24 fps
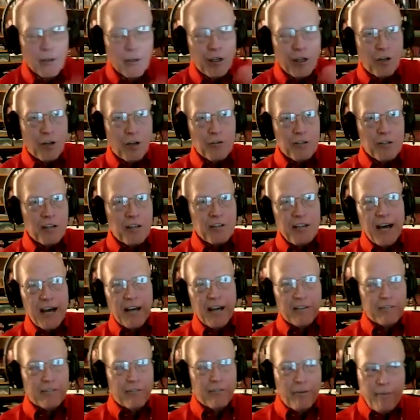So I want to close this
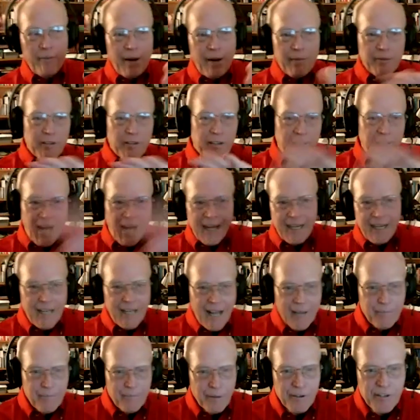out. Remember the
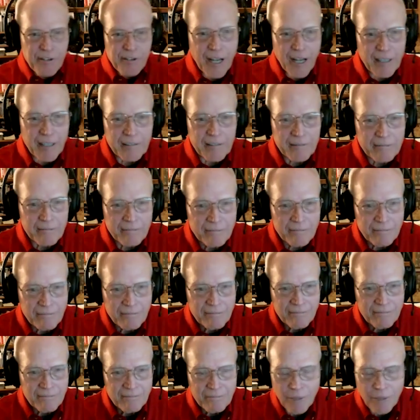99%.
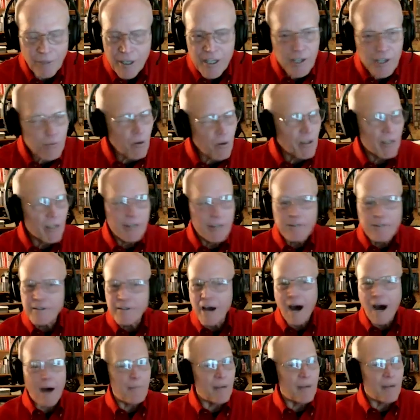We just want
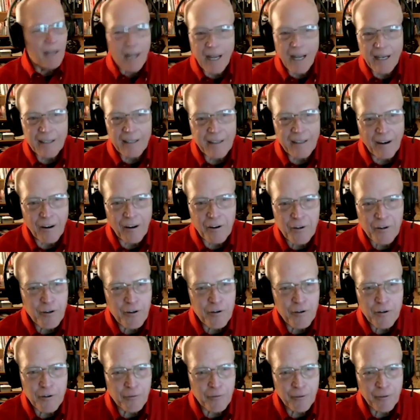to dominate our
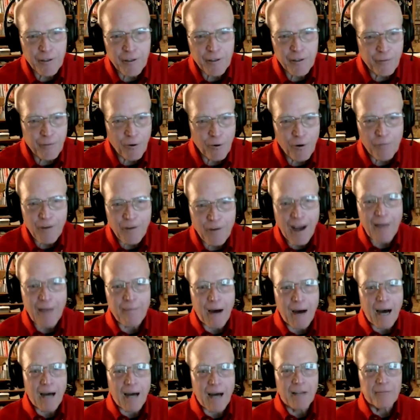2 to 3 or 4 or
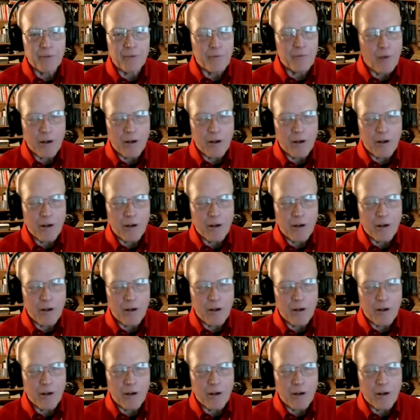5 miles.